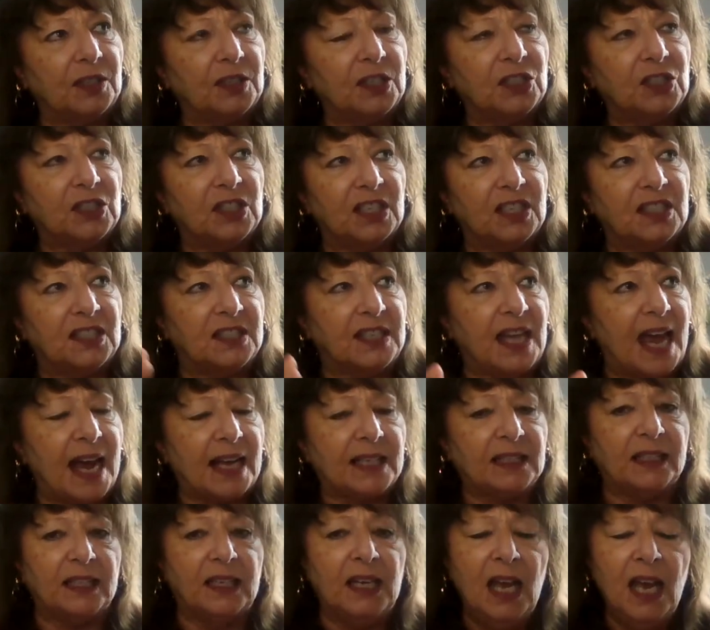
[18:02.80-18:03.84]
this
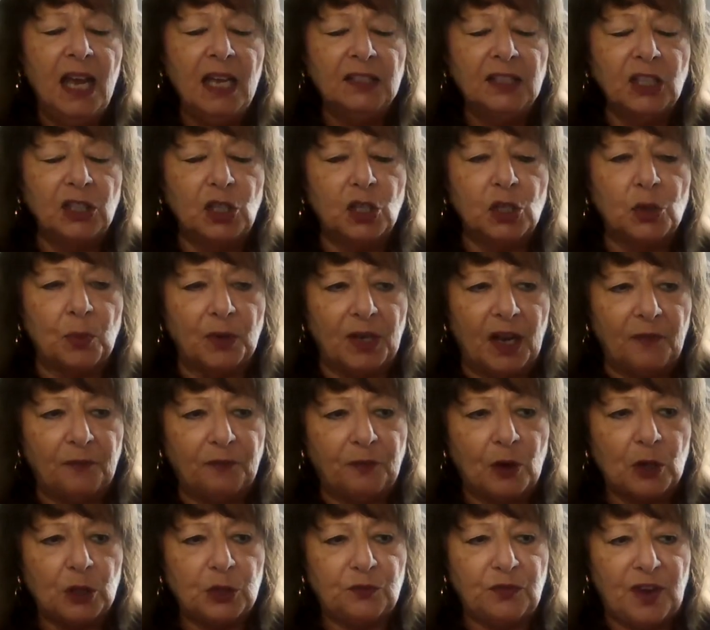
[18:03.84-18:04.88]
is when I
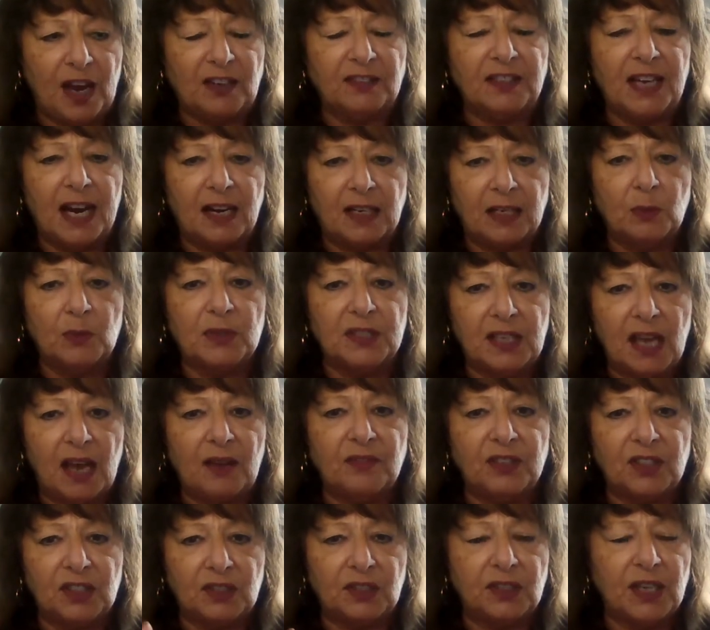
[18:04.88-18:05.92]
first found out he was
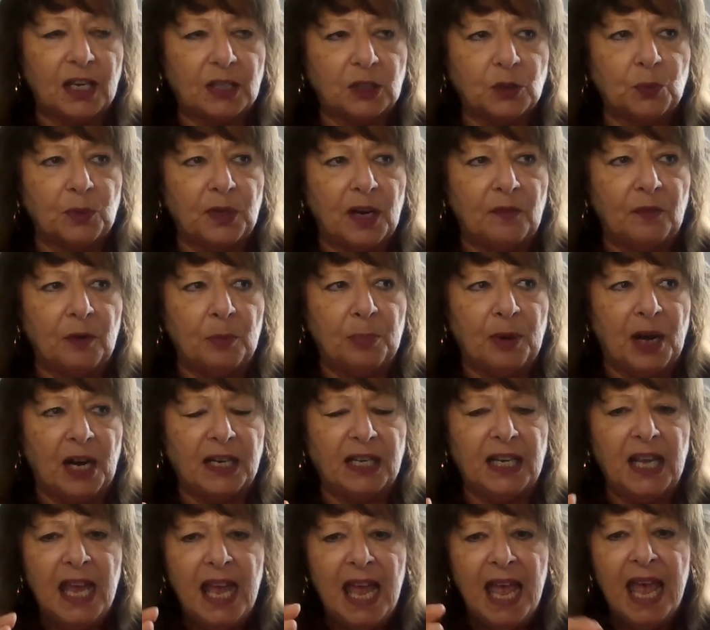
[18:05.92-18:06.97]
having sex with
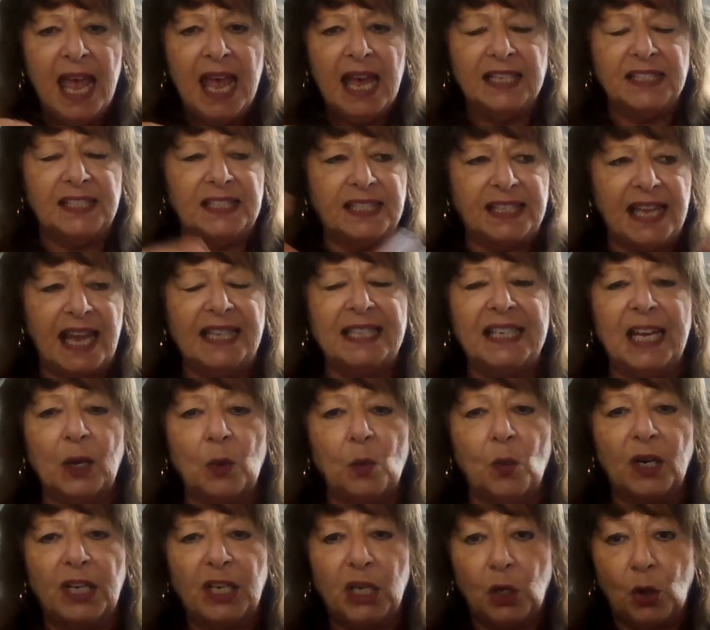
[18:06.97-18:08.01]
everybody and sending
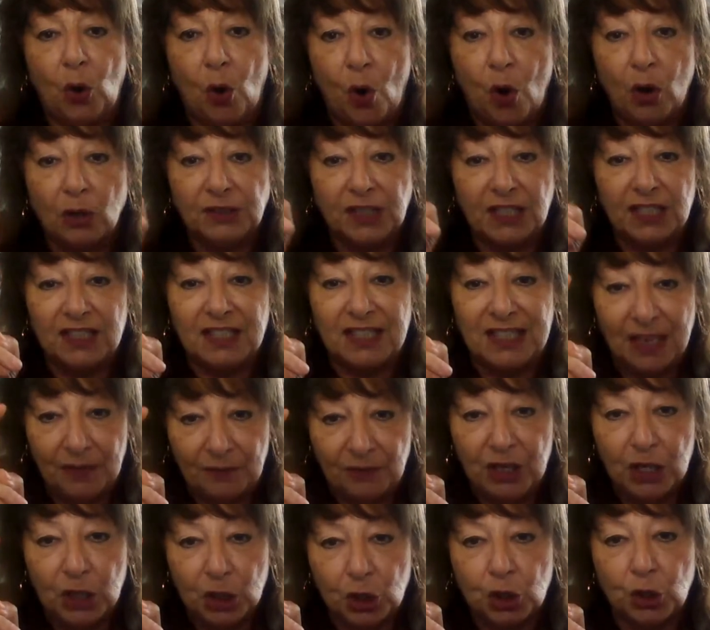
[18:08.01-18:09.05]
what he called his
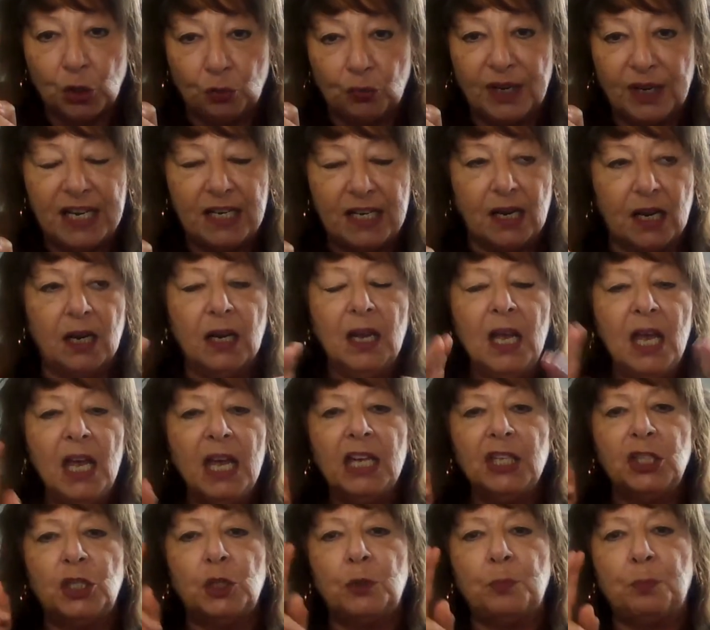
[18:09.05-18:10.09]
Divya Sharita,
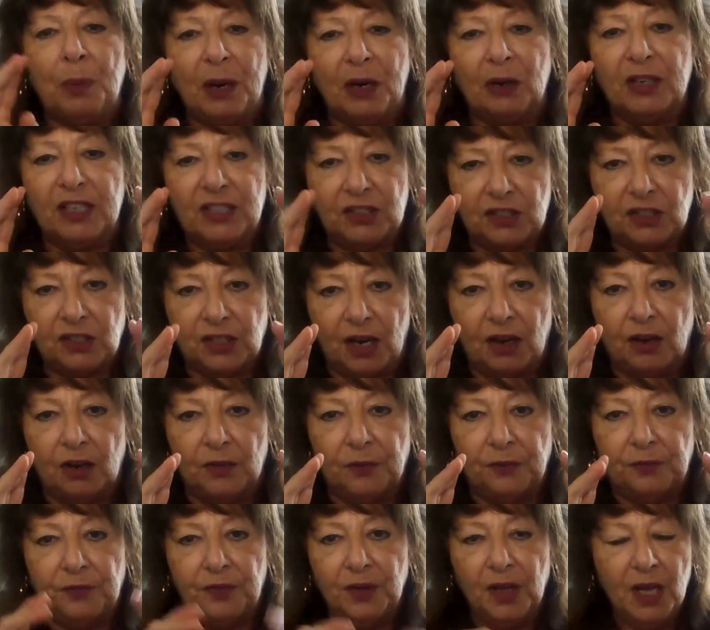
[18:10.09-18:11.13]
his spirit
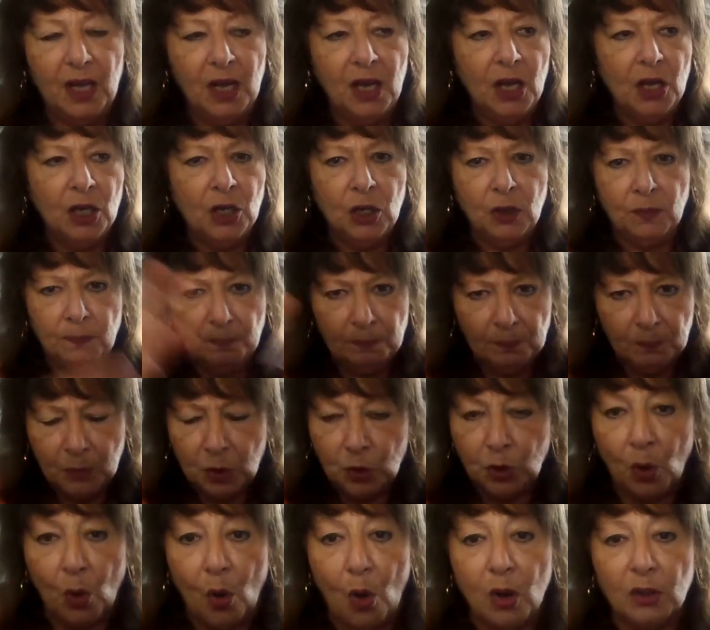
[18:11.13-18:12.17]
self,
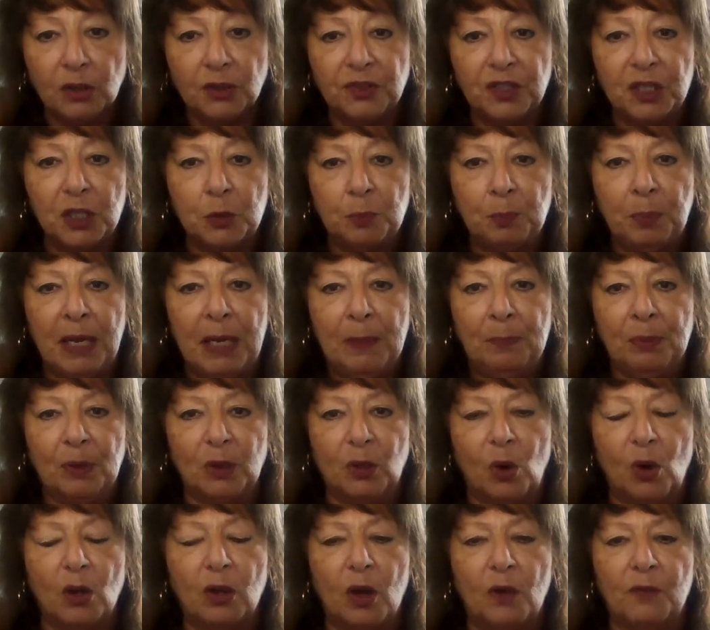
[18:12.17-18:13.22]
to all of these people
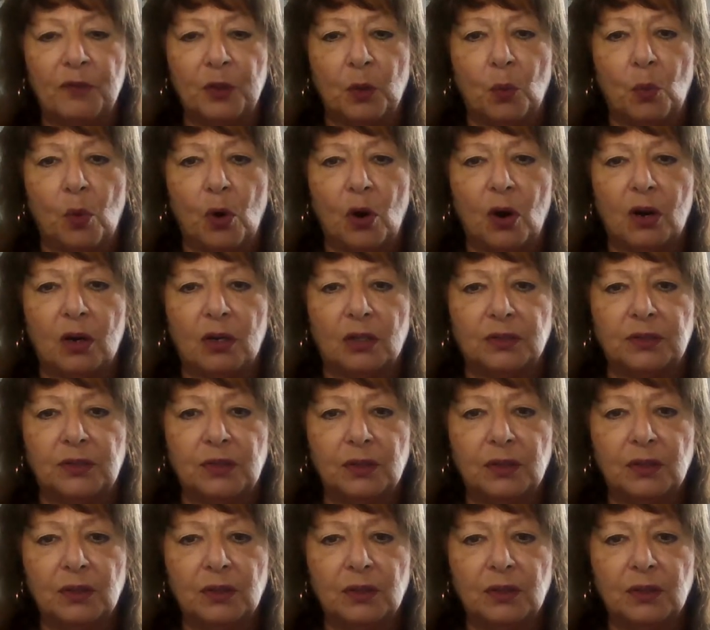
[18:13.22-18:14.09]
all over the world.